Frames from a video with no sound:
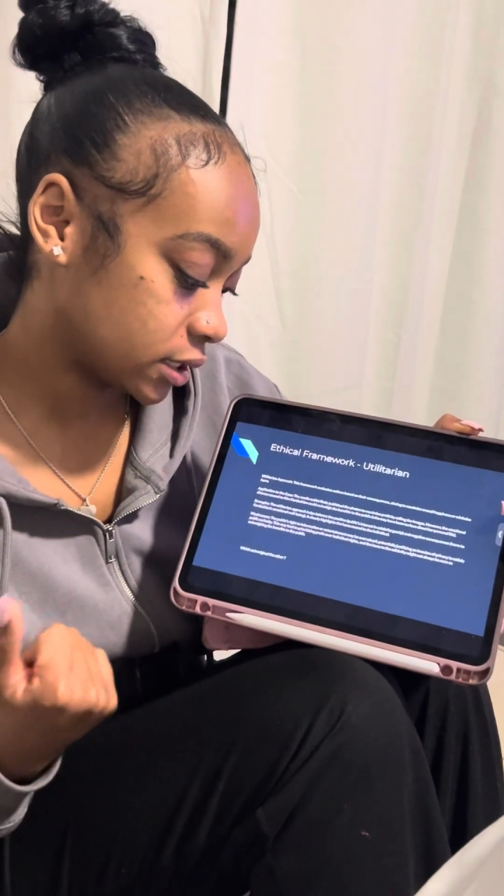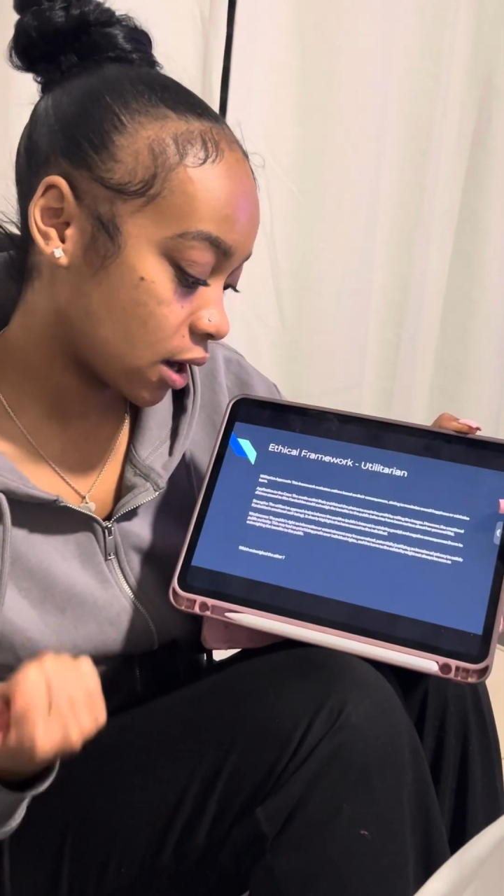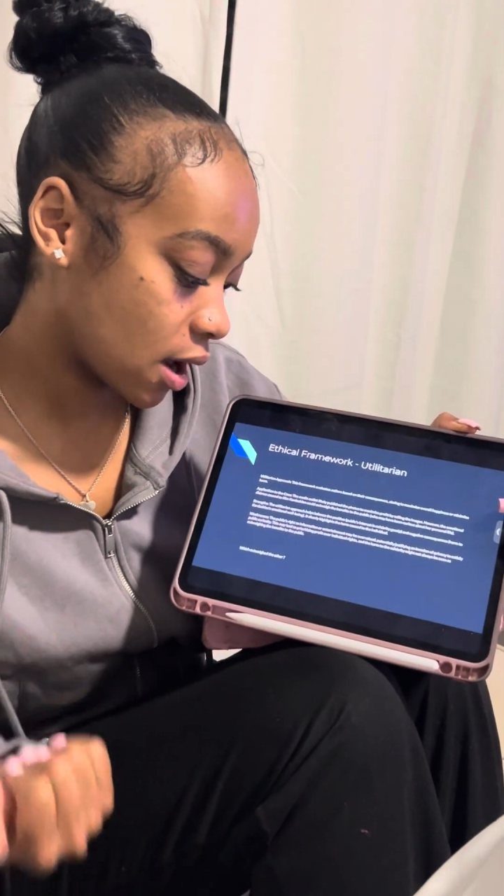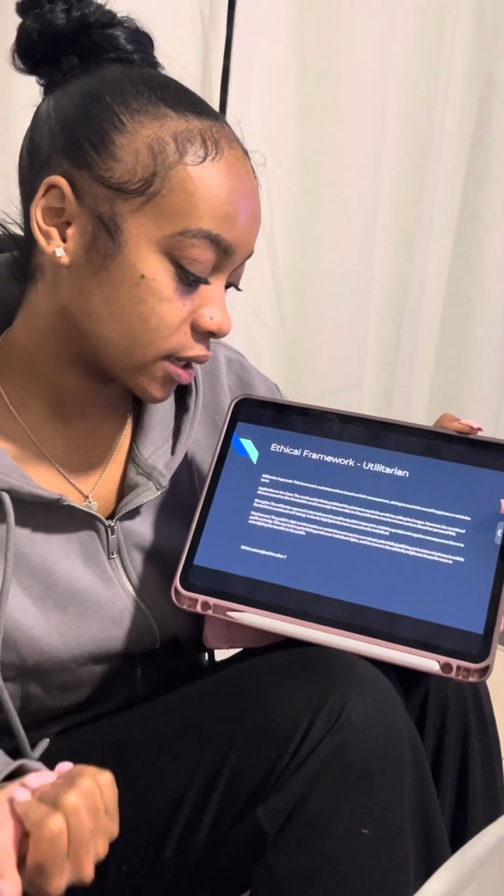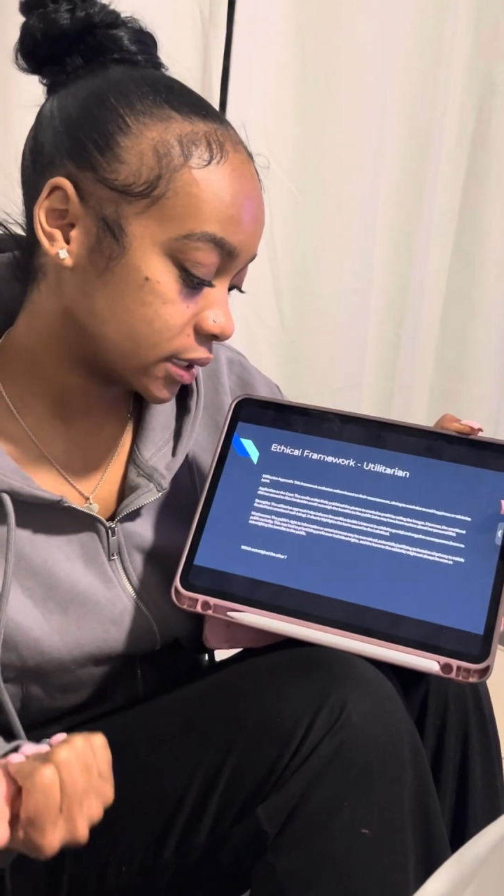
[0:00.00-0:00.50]

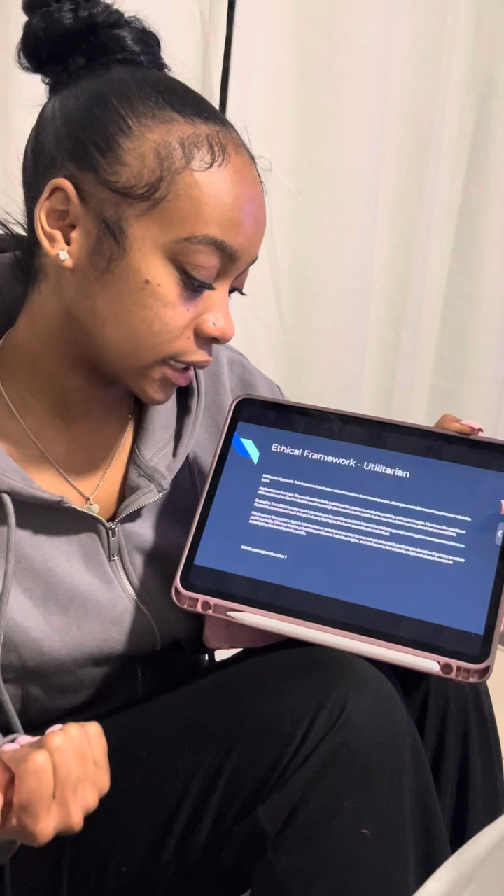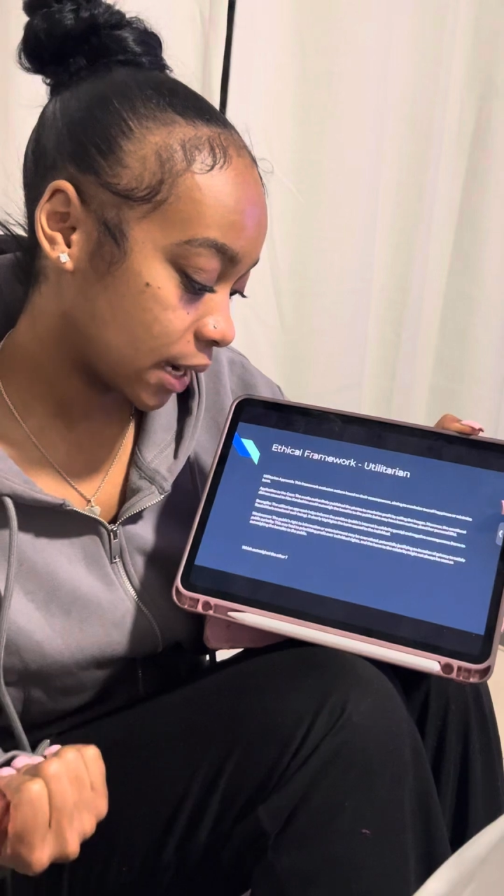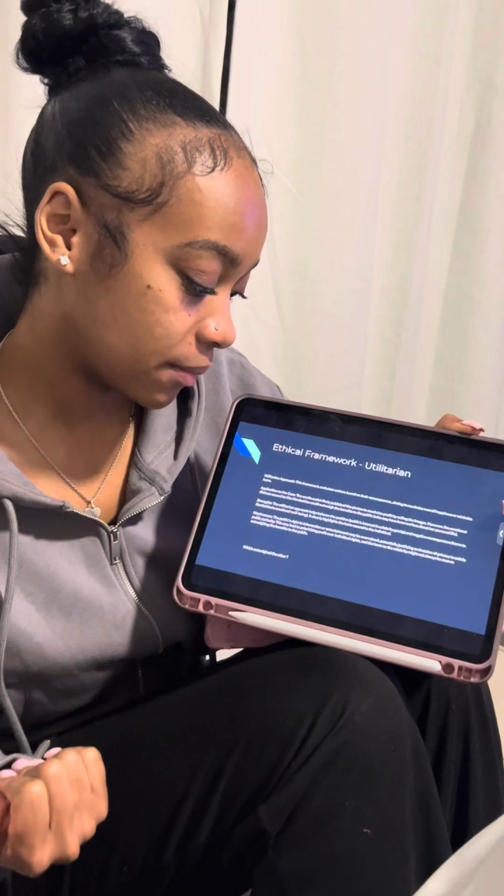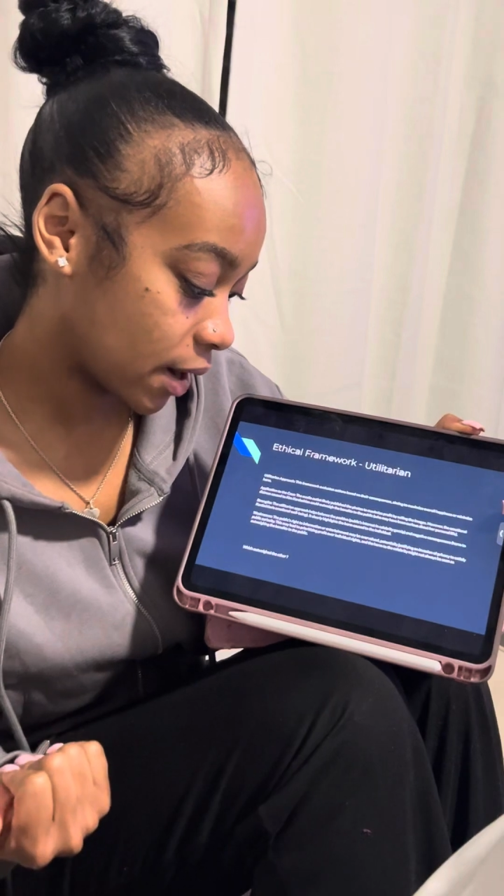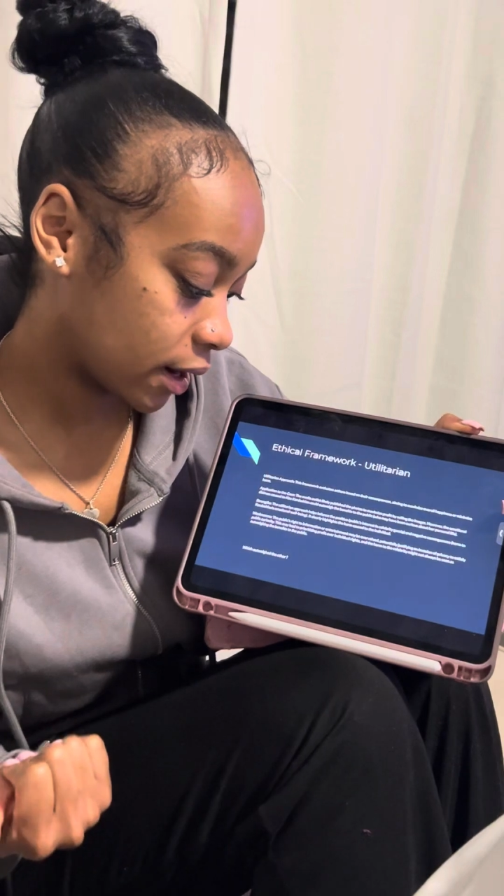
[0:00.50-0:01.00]
caused to
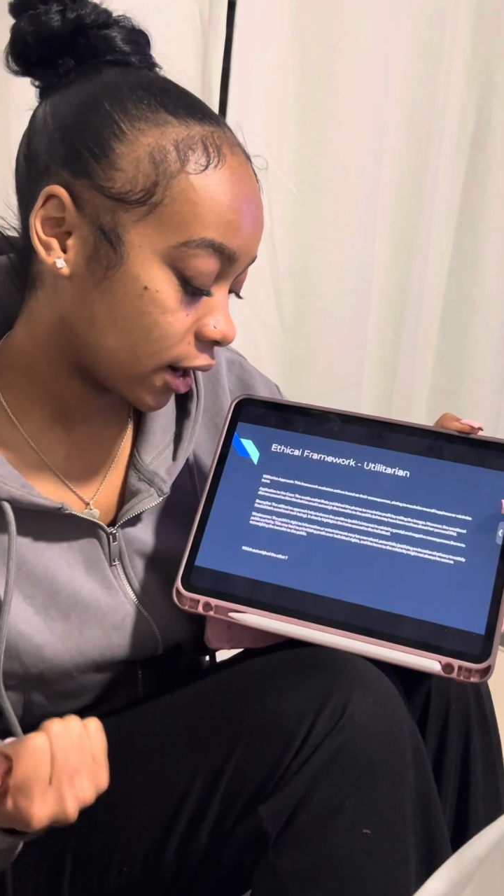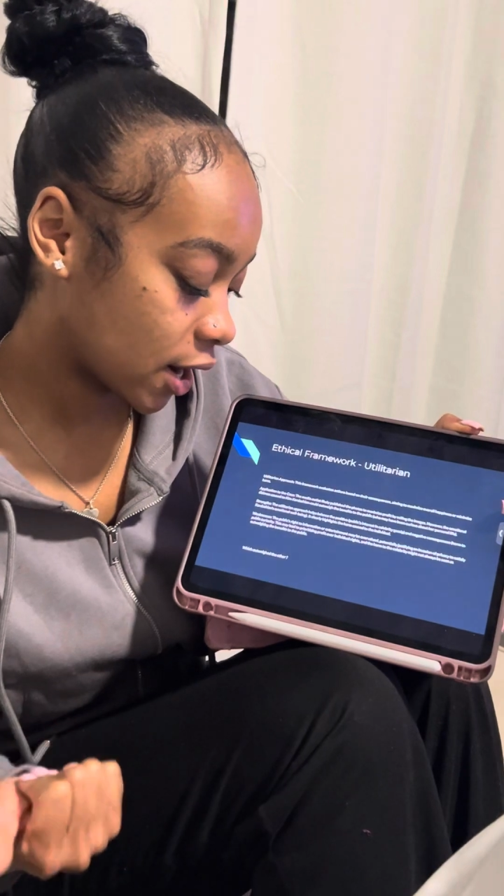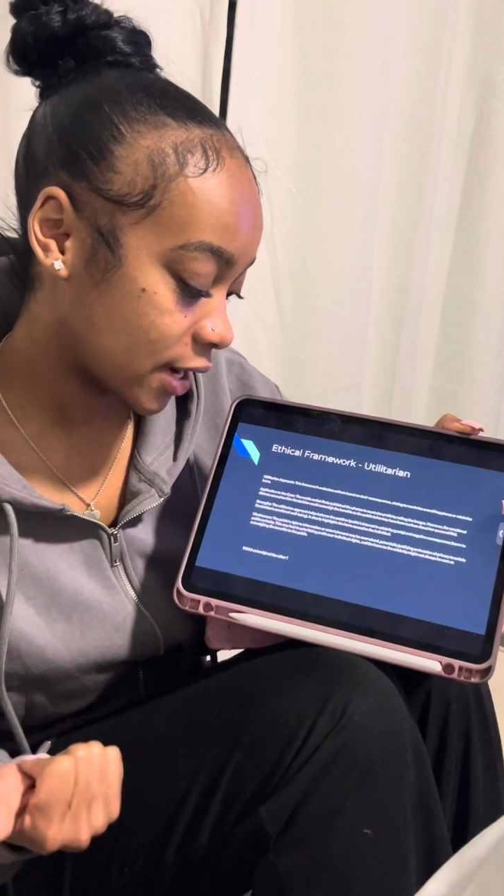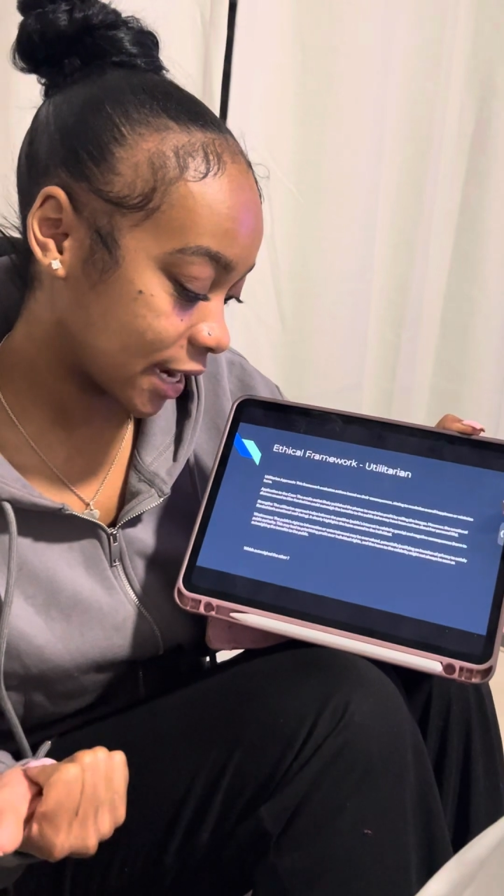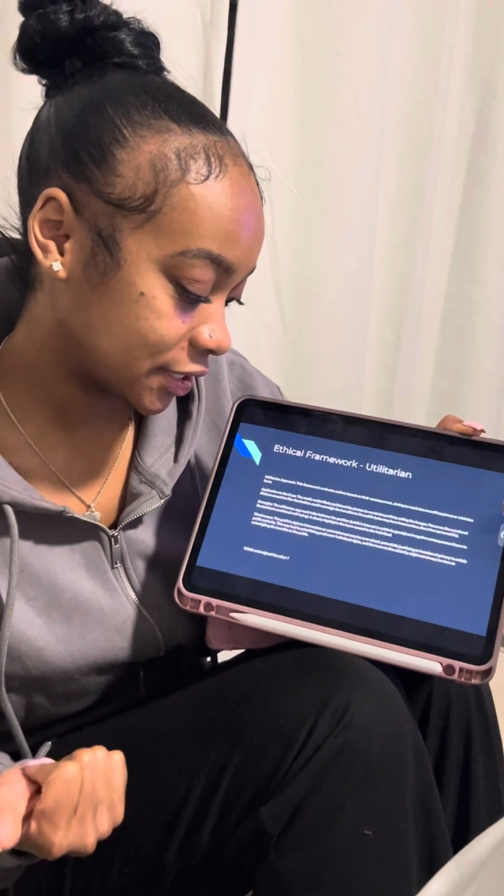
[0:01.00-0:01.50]
Kim
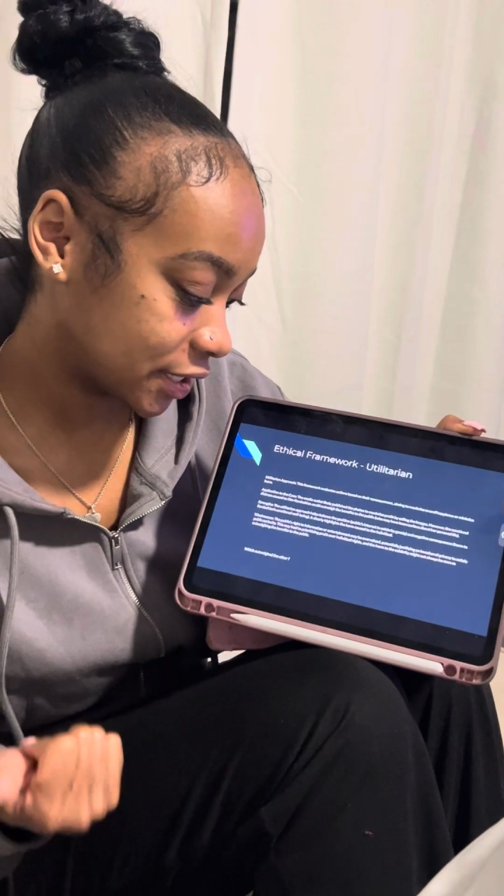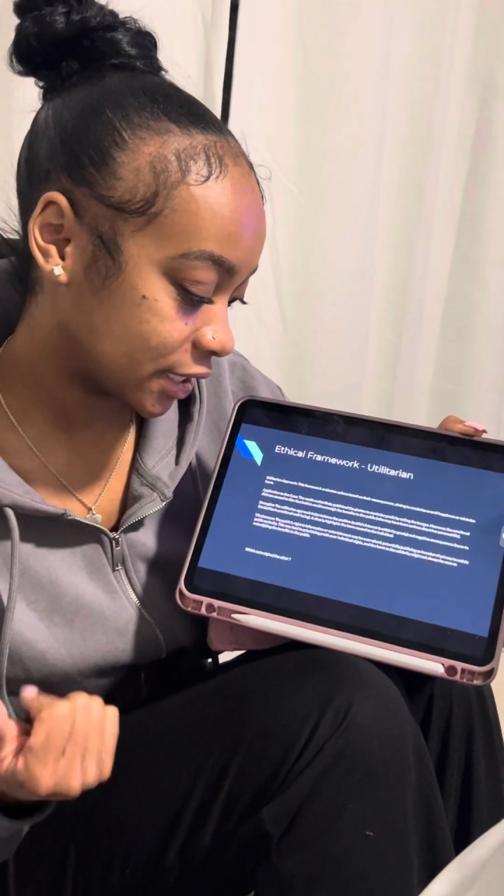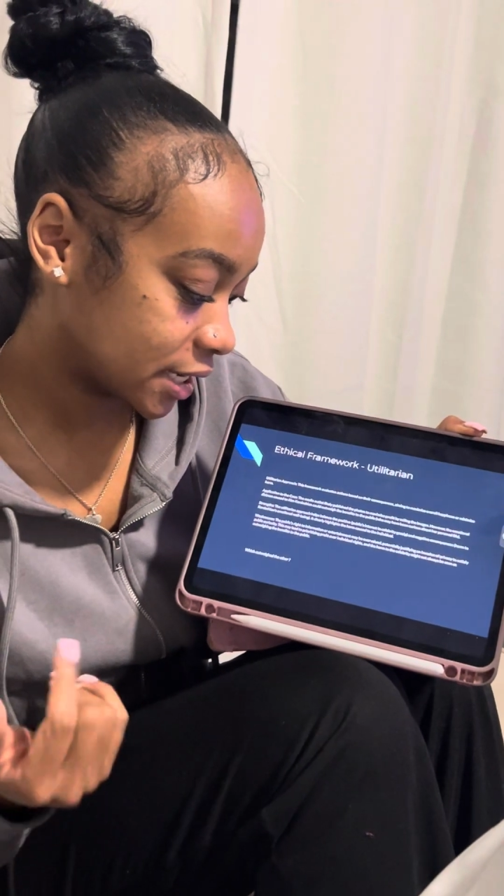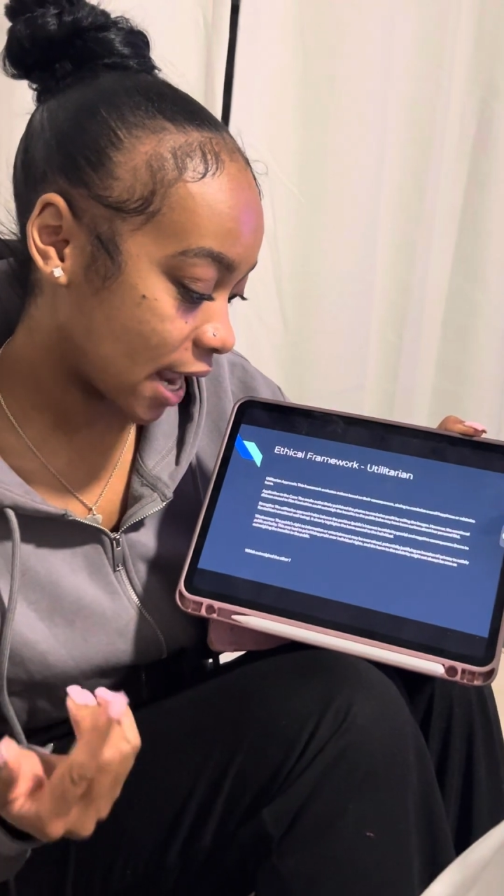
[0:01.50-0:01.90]
Kardashian could